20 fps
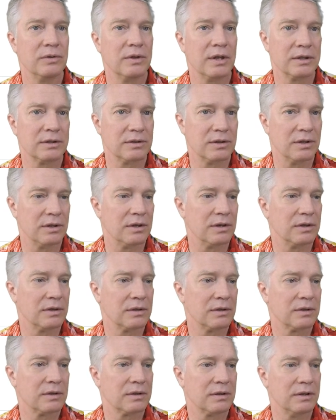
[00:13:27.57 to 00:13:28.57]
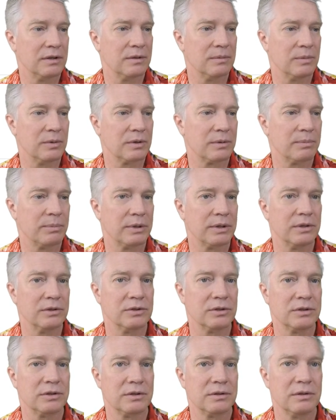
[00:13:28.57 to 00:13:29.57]
That's there in the book, but
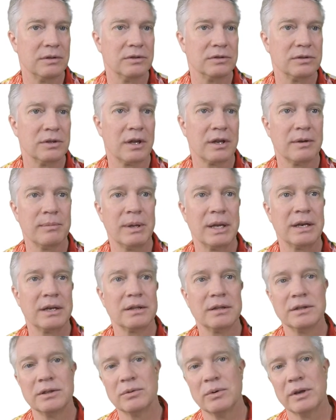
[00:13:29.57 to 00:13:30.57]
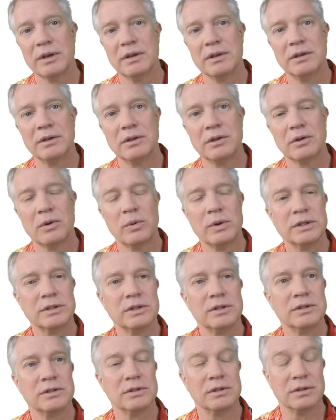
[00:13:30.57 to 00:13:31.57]
there's automatically graded
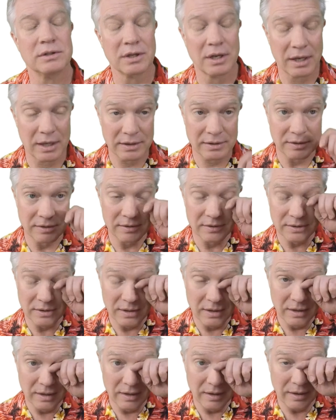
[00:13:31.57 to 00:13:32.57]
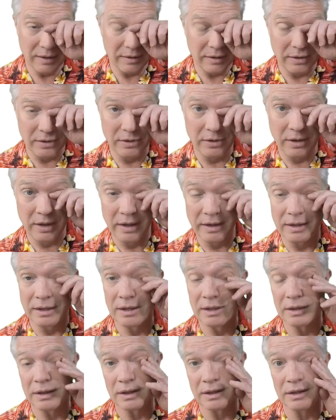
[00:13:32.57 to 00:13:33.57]
quizzes and tests that are not
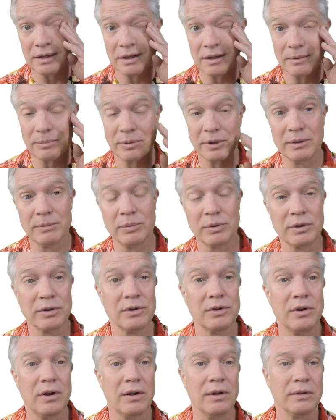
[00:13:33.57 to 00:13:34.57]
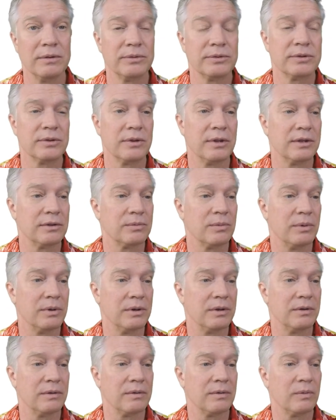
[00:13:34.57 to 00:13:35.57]
in the print book at all. So that's
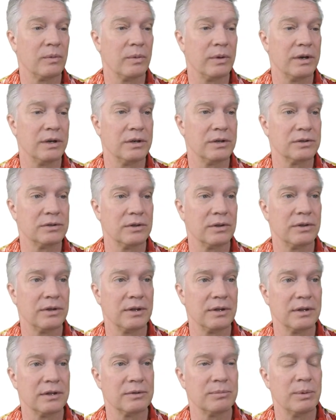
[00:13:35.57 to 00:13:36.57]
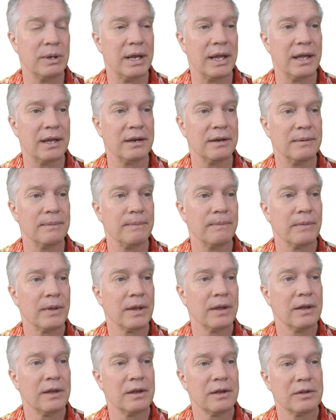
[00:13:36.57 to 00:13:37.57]
one additional thing that's been added.
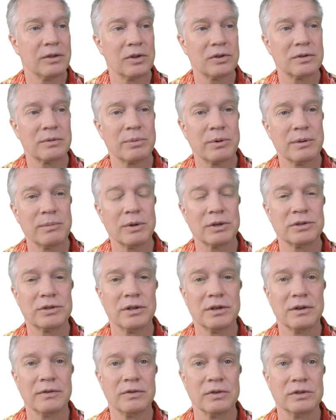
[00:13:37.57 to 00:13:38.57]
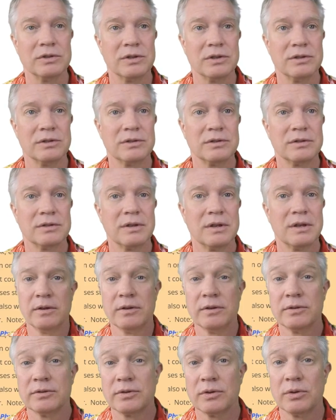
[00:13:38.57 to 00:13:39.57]
Those are pretty much the differences.
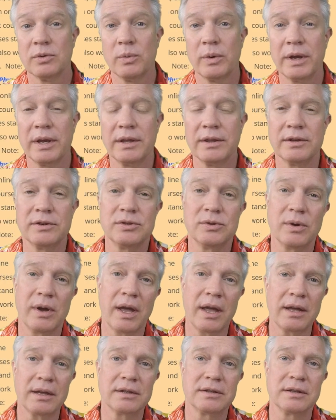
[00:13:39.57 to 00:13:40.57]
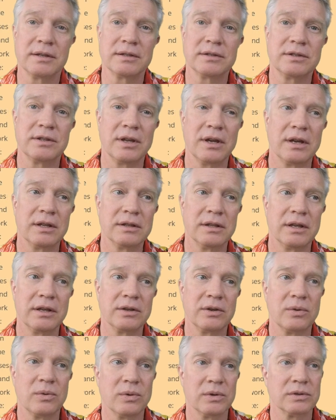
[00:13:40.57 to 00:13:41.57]
So the way that you access the
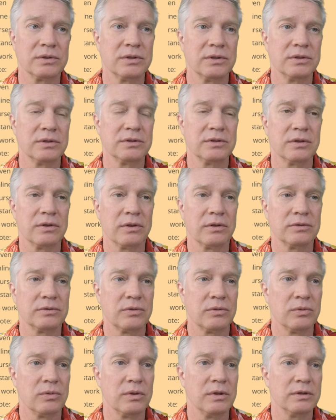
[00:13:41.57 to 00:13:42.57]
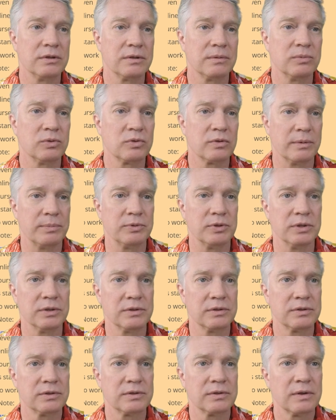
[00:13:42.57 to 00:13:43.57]
online courses is through these
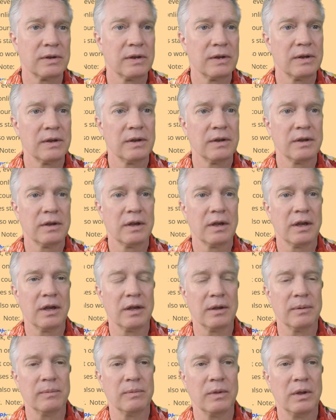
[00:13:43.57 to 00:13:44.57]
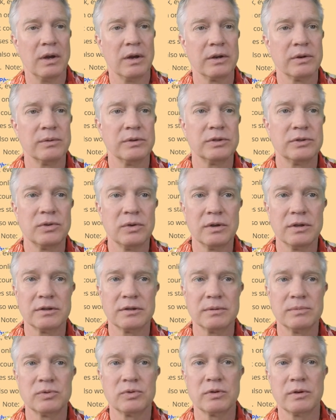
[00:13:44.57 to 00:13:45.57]
subscriptions. The Hungry Student
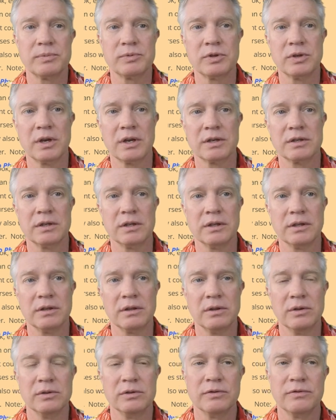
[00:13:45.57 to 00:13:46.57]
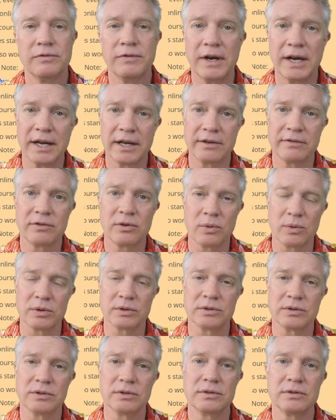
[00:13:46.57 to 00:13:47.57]
subscription actually includes 5
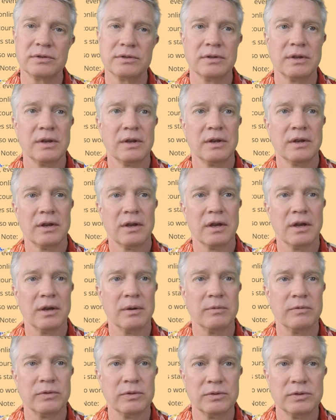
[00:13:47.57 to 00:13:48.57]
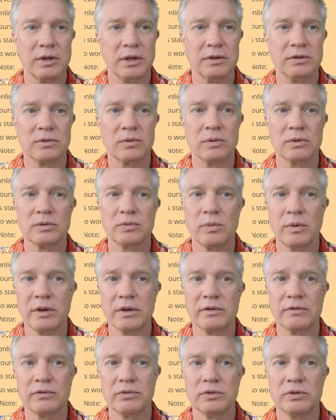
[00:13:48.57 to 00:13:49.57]
courses. Food Science Course
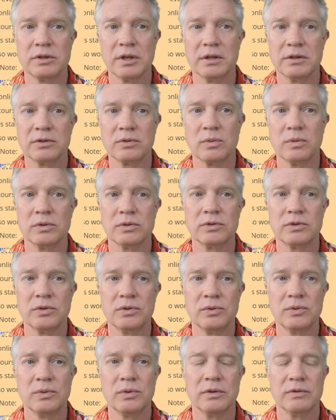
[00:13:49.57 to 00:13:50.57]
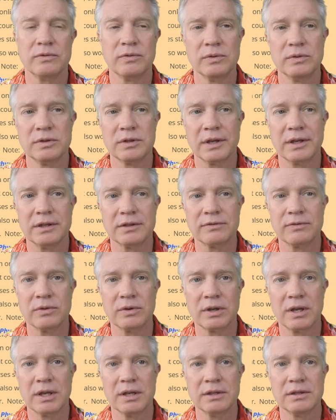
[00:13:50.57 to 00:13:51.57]
1, Food Science Course 2, and Food Science for
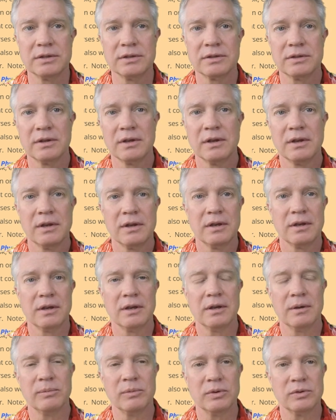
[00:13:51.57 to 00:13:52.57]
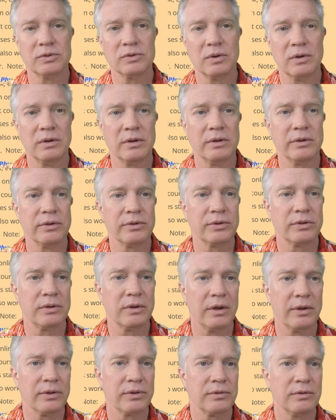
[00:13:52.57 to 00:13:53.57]
Kids. Those are all
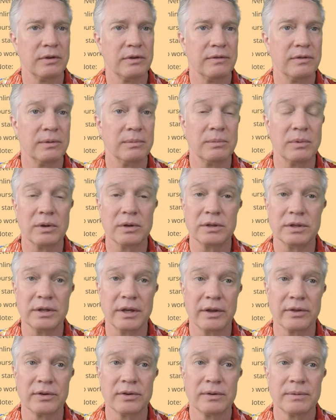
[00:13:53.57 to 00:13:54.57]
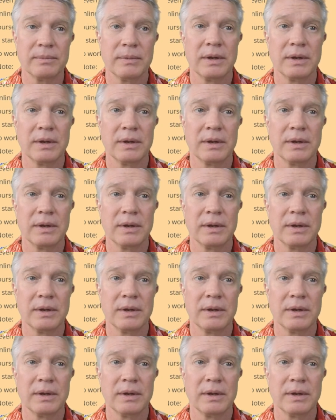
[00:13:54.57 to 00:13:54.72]
3 of them are together.